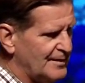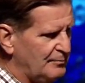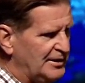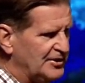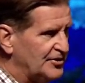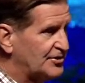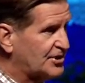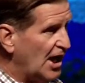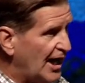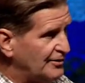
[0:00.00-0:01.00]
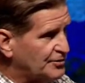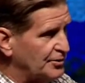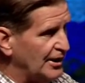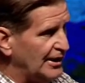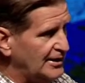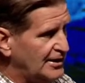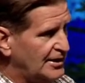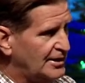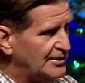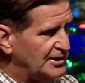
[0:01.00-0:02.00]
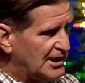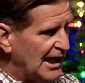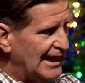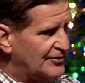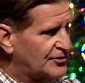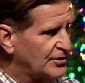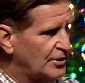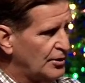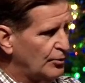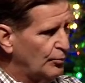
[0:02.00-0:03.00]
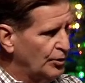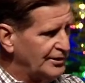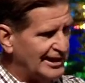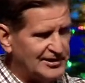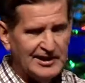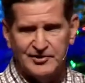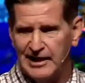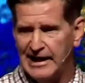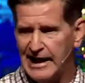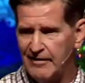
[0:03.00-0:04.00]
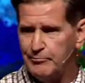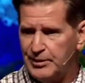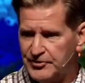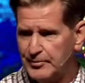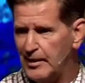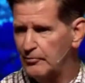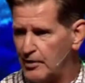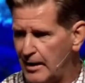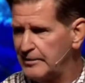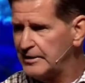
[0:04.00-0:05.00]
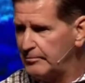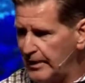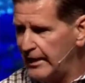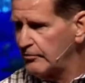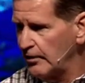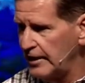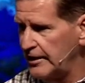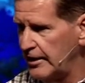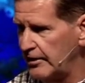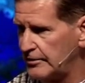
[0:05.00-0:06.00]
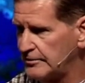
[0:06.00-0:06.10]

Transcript: because it's contrary to God's word. That's like saying, I have peace about robbing the bank right now.